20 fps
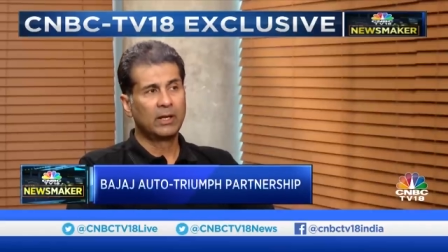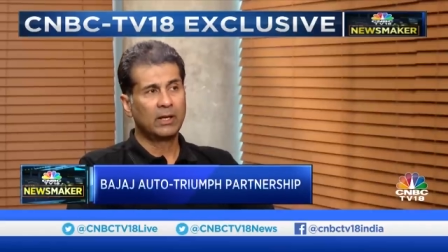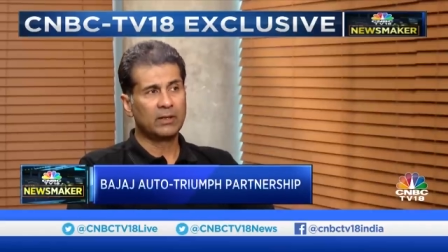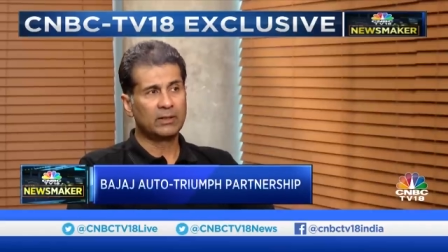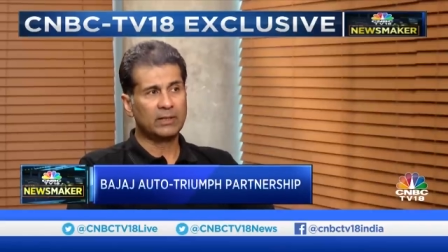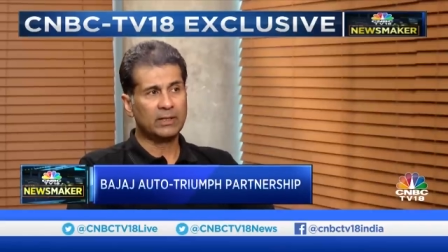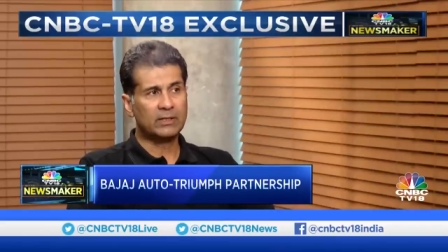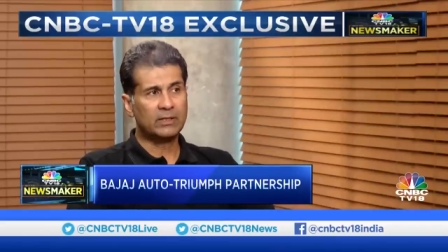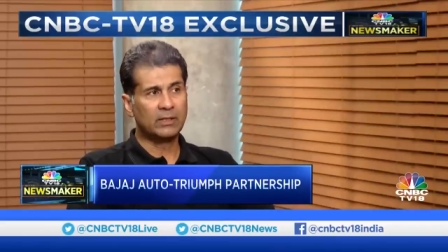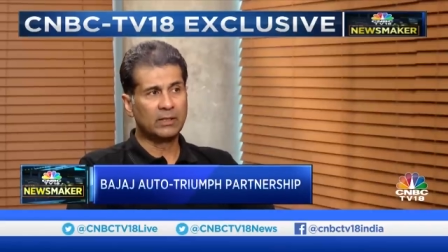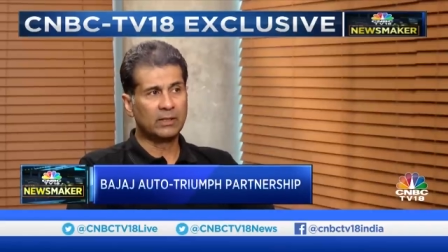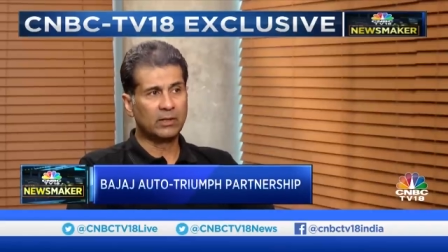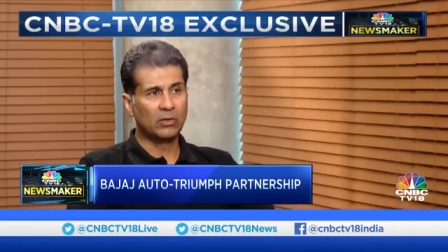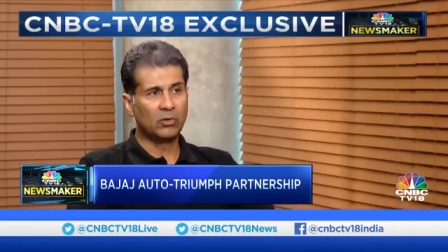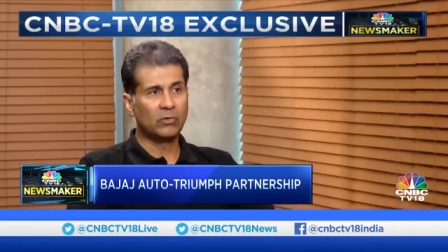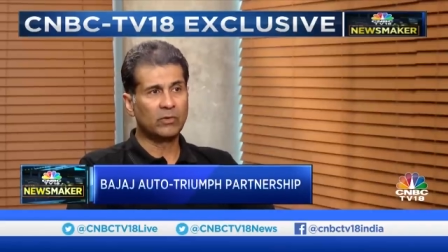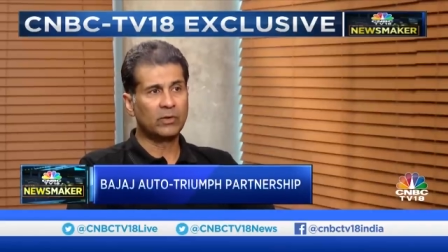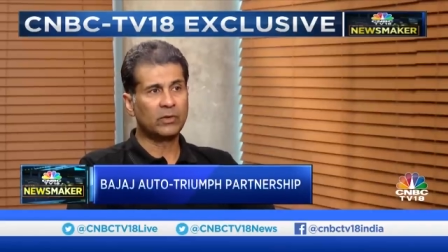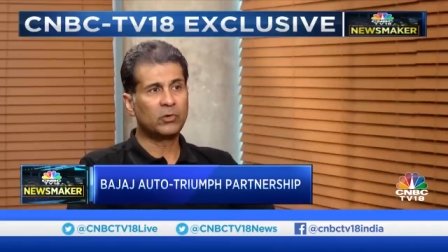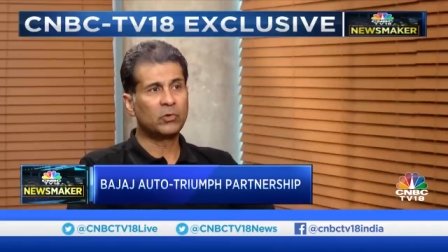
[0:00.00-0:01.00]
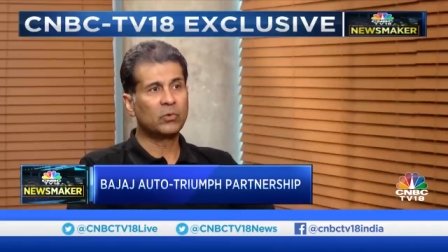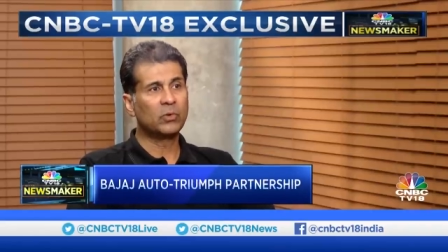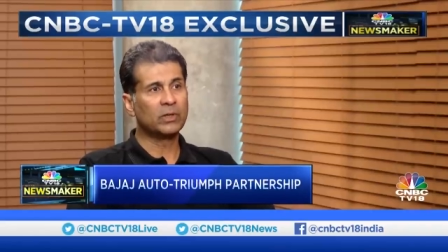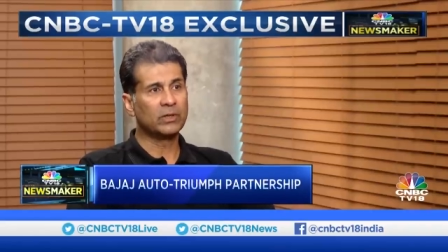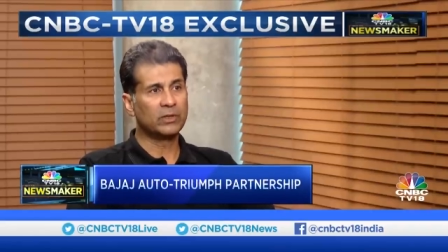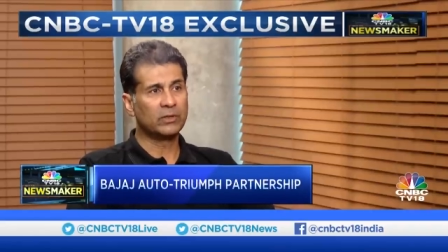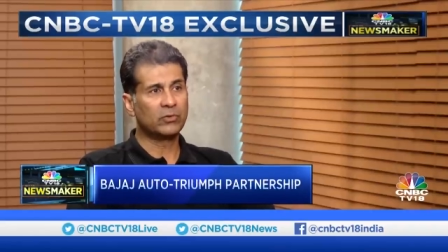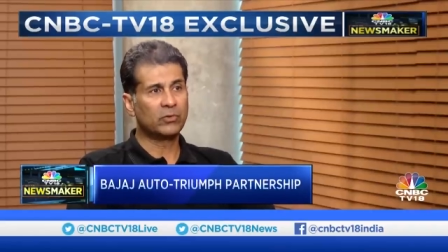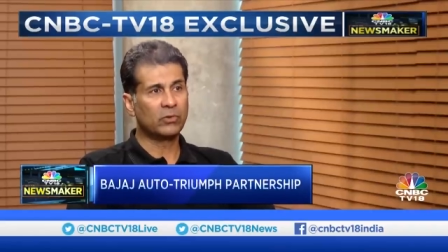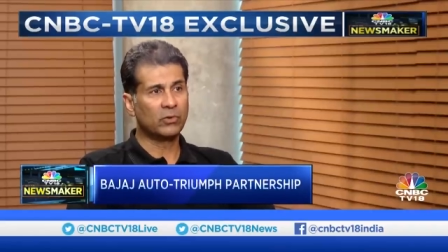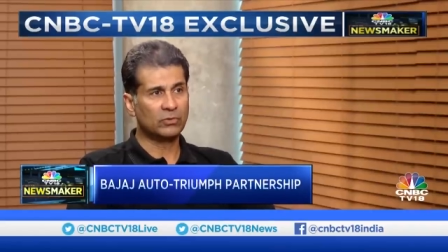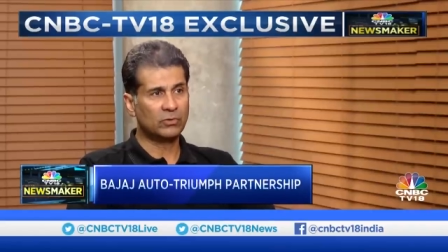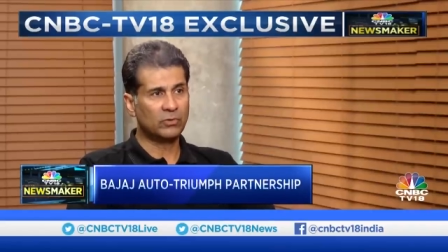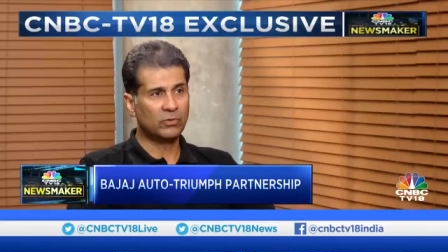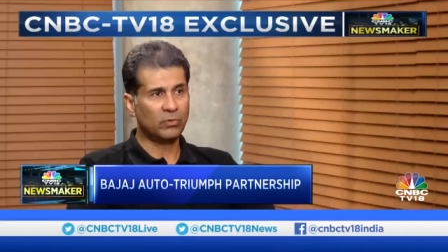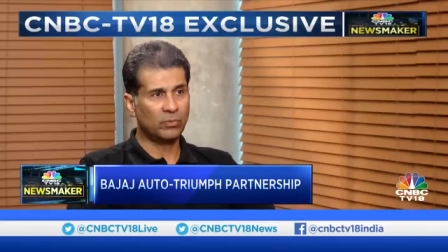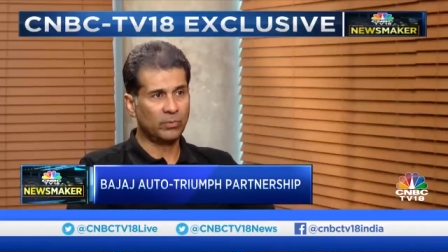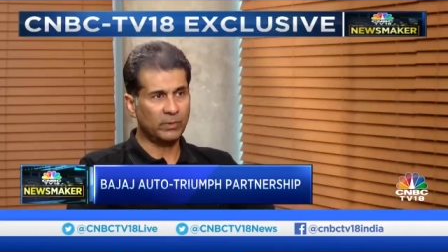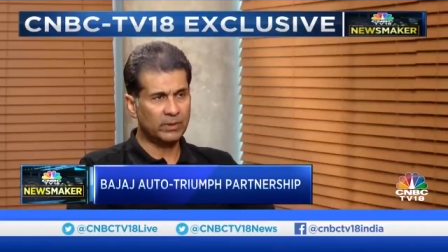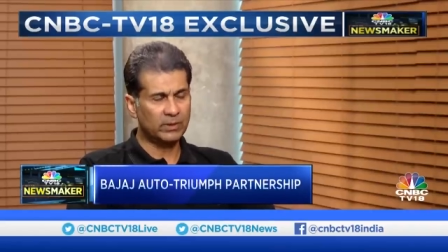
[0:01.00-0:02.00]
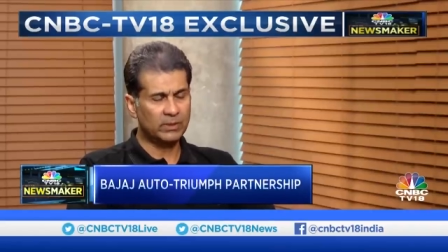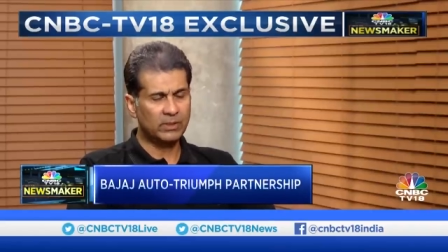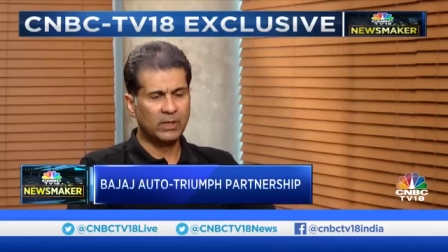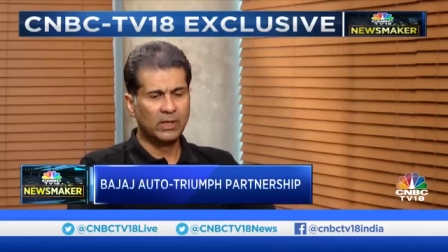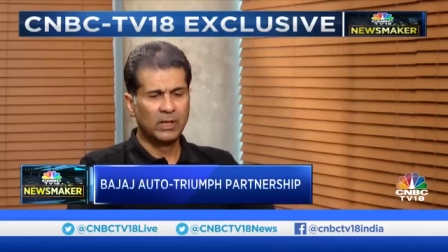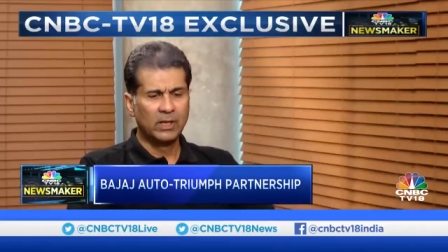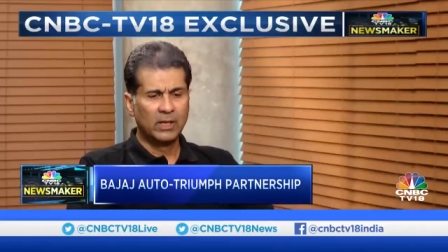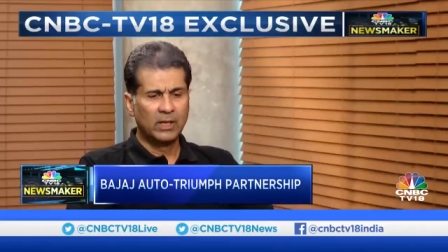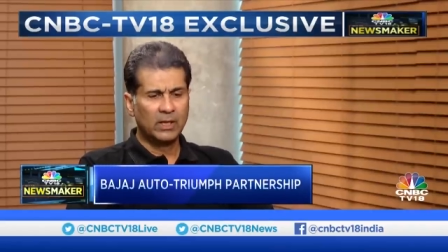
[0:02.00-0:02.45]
uh, that's a little over 200 crores rupees.